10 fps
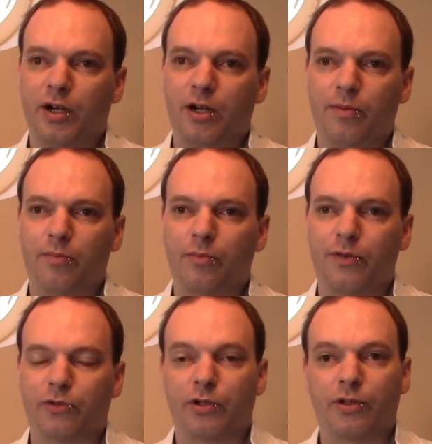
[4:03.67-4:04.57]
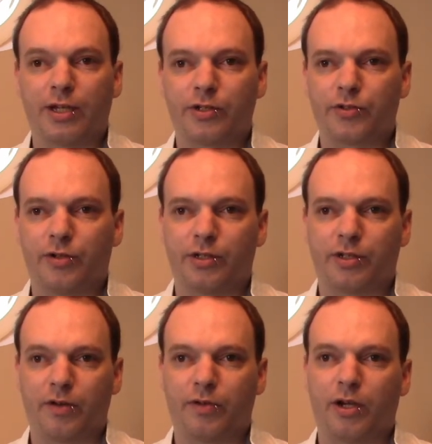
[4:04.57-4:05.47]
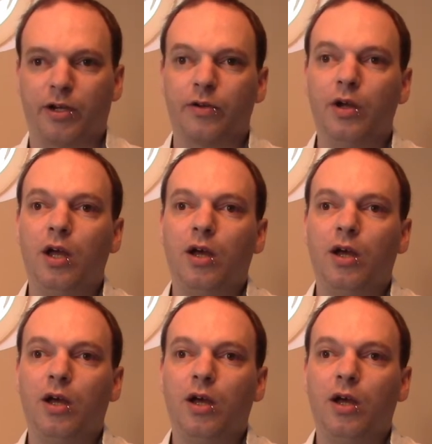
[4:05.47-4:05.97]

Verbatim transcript: Um, whether or not that's true, I don't know.